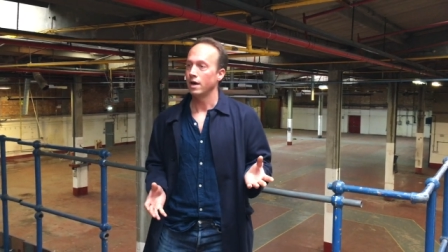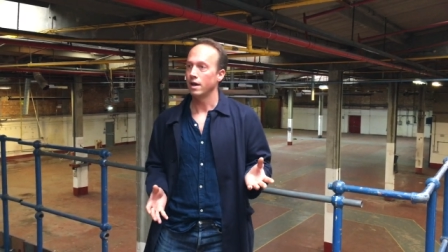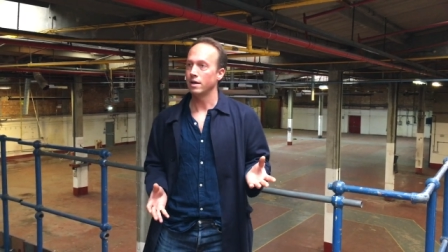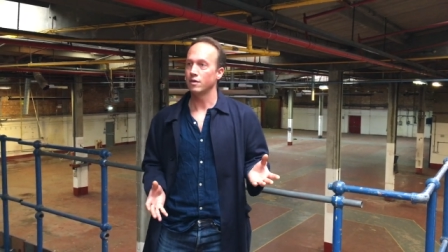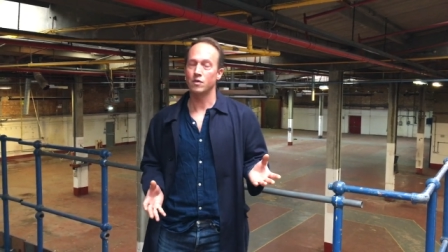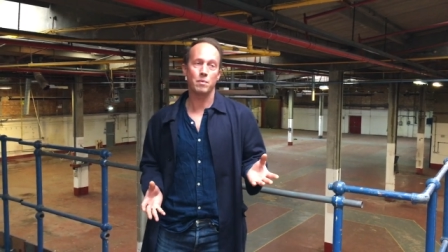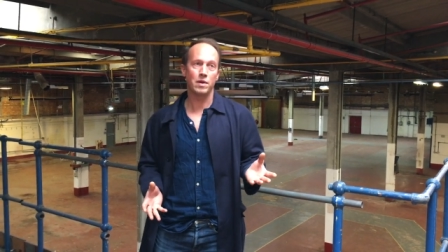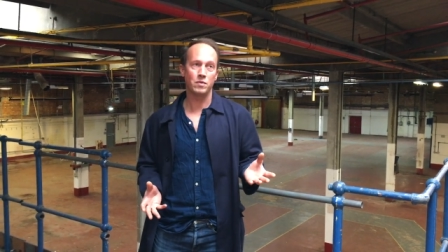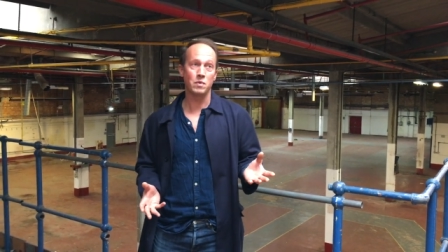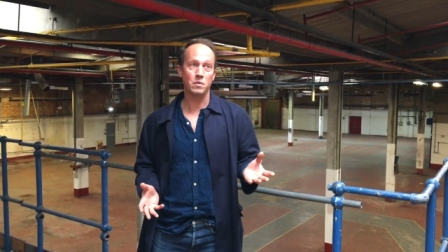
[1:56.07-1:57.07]
and it's a
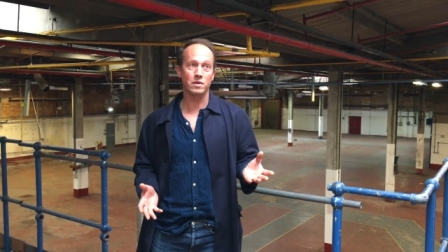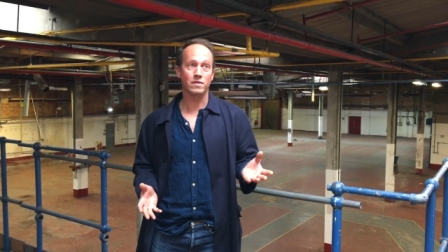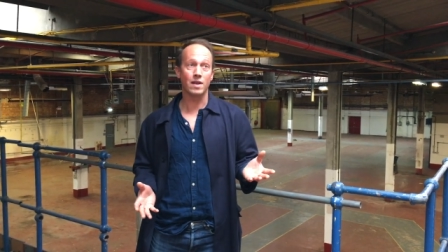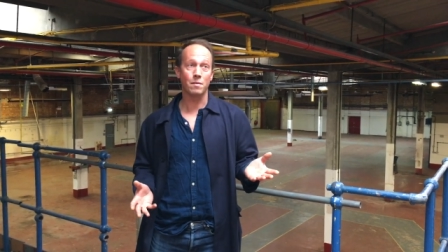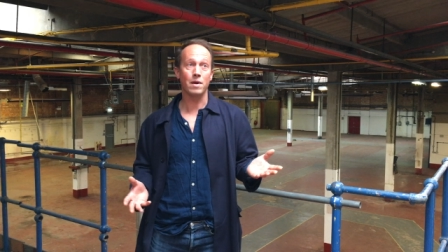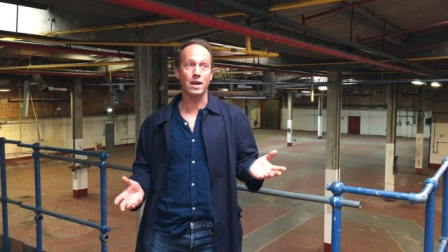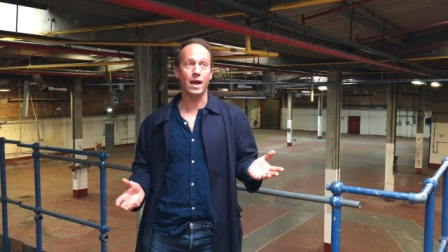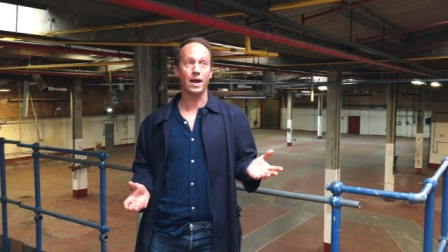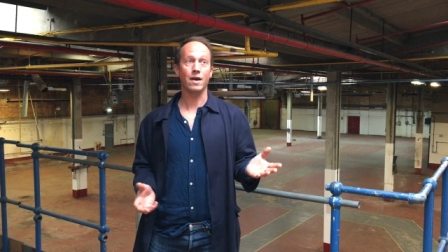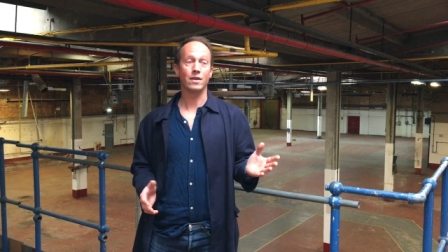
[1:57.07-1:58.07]
place we want to celebrate and
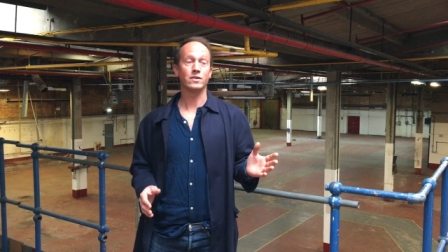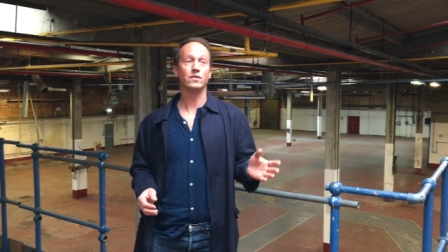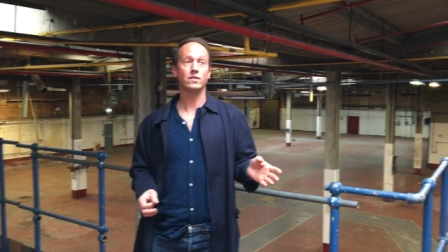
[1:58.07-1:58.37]
hang out and actually